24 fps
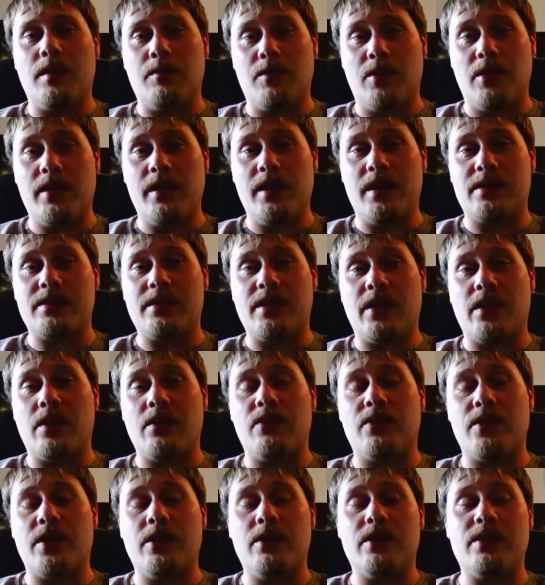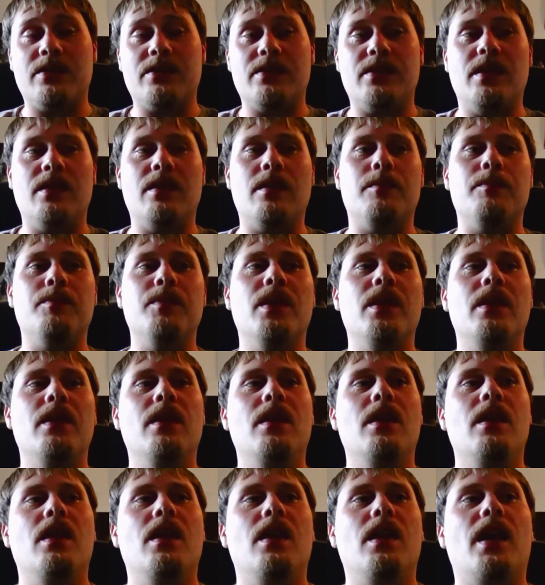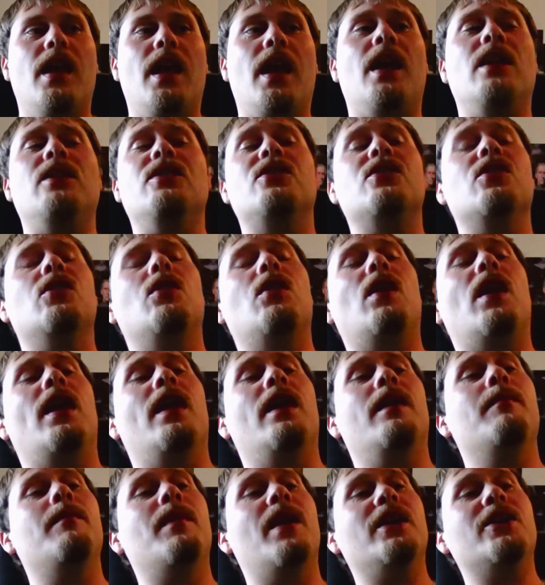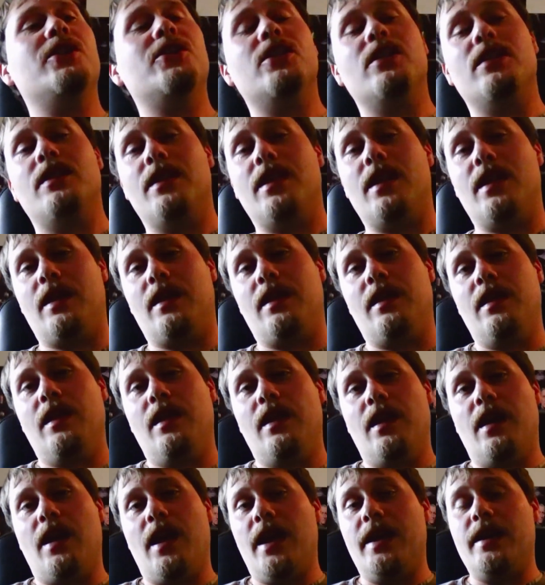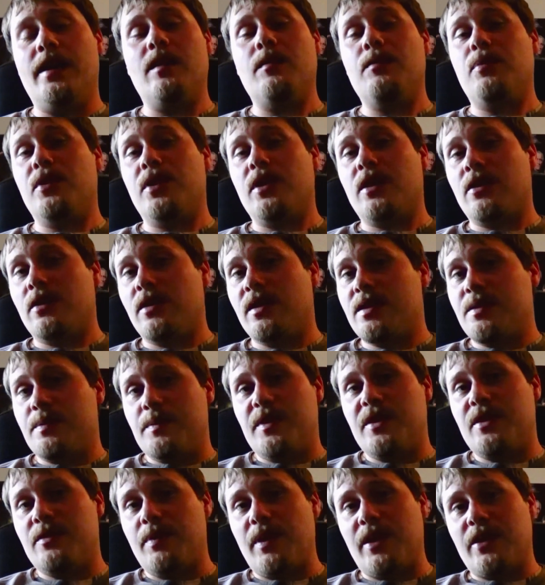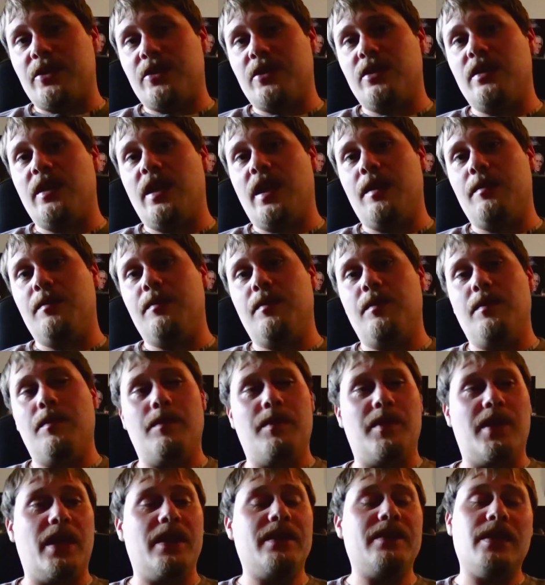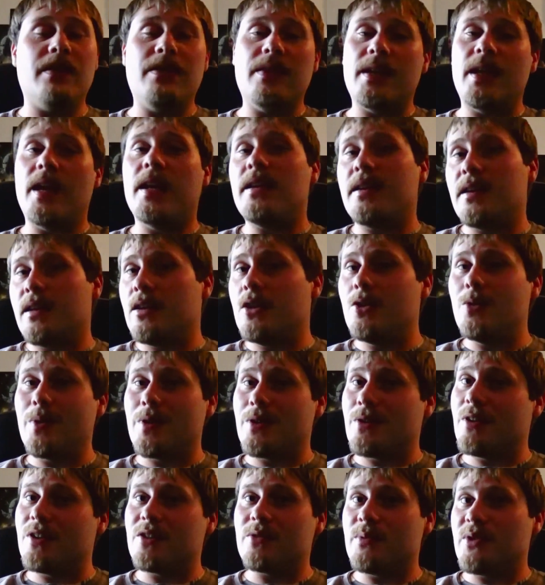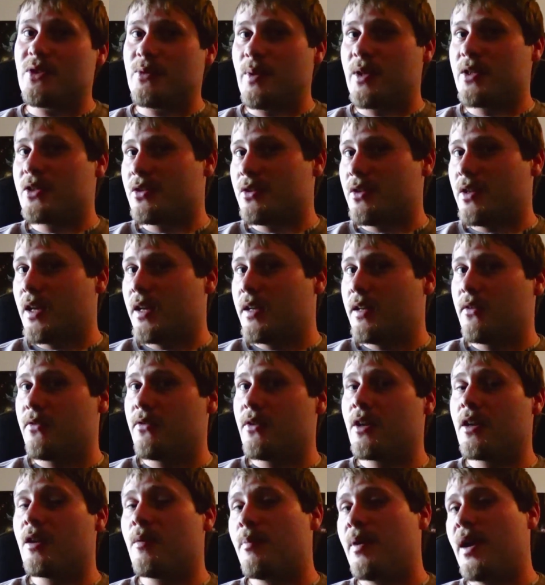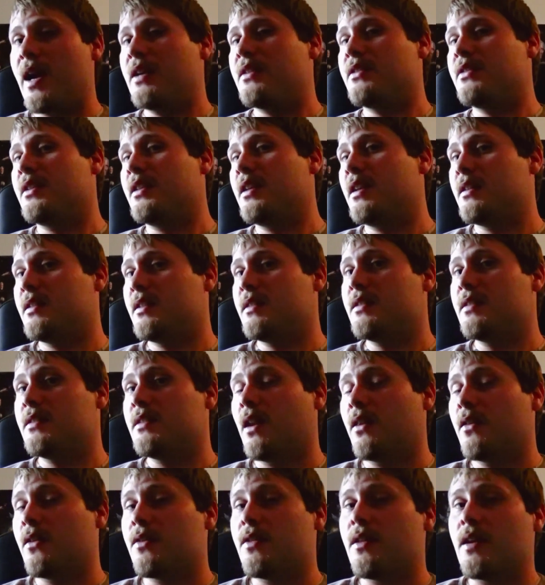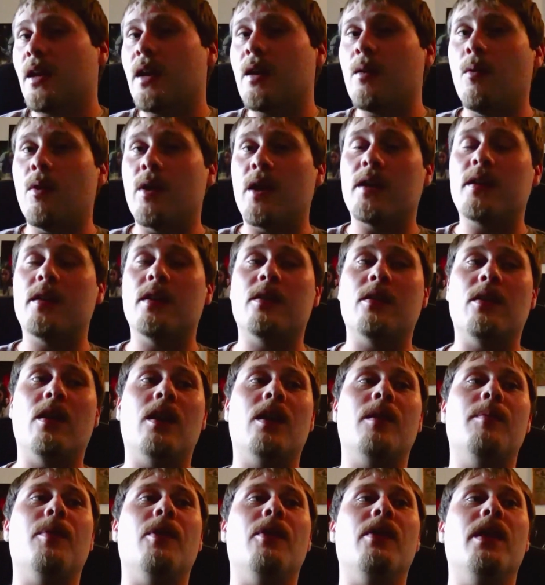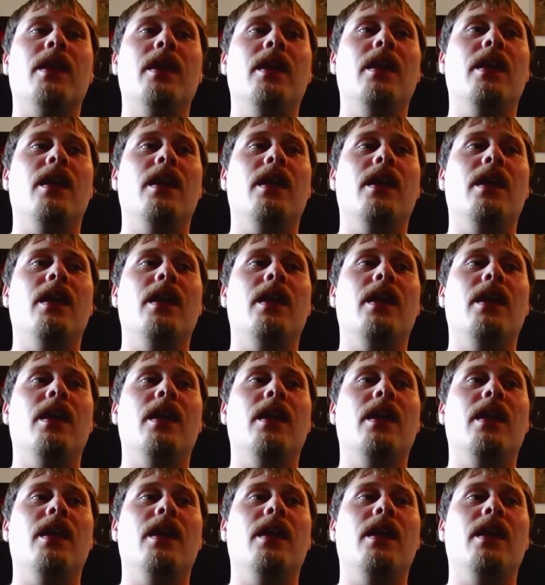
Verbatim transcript: I'm really excited for you to see them. And so I mentioned that I didn't put a Christmas special up, but I said that I did do a Christmas special in a different capacity because it's another thing I wanted to talk about.